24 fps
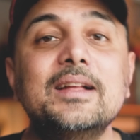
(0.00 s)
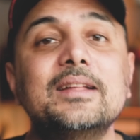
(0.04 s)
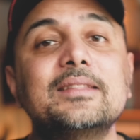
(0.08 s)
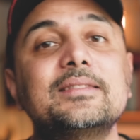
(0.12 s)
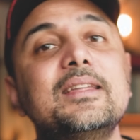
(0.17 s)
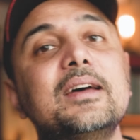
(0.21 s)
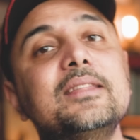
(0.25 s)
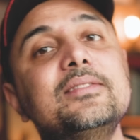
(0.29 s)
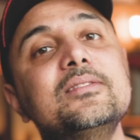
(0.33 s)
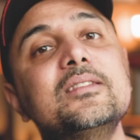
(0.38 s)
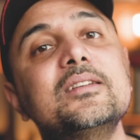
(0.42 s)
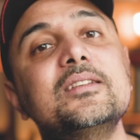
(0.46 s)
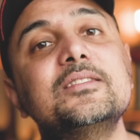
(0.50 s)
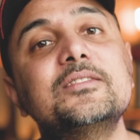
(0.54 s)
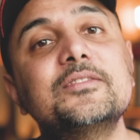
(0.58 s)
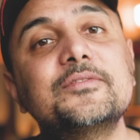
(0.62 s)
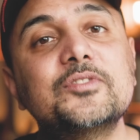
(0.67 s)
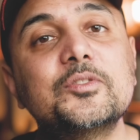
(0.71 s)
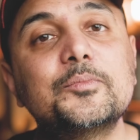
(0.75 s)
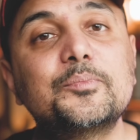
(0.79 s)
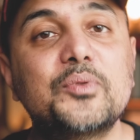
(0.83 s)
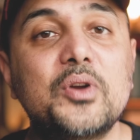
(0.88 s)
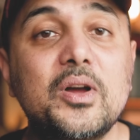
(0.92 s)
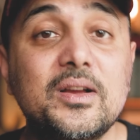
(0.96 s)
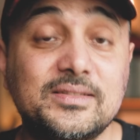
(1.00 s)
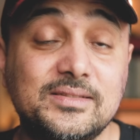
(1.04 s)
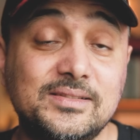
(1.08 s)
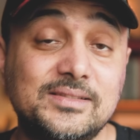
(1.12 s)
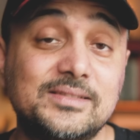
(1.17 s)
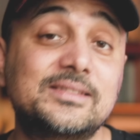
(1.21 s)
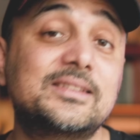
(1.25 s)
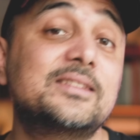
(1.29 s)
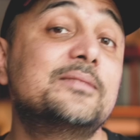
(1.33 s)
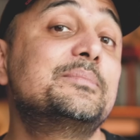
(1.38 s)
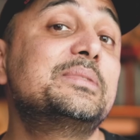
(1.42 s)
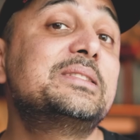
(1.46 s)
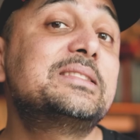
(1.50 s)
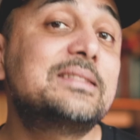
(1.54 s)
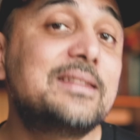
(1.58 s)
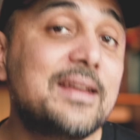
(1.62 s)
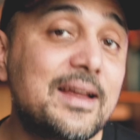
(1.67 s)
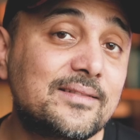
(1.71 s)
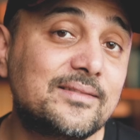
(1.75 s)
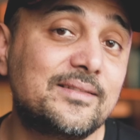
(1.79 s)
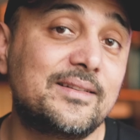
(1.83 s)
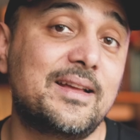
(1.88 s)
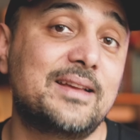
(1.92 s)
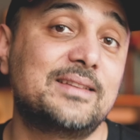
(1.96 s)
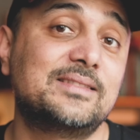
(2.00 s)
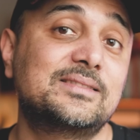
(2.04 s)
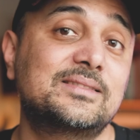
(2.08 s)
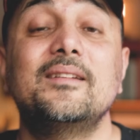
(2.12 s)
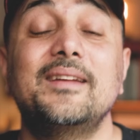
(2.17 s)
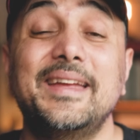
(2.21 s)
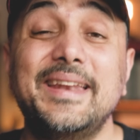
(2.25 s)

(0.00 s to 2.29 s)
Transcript: then the interview process can be standardized.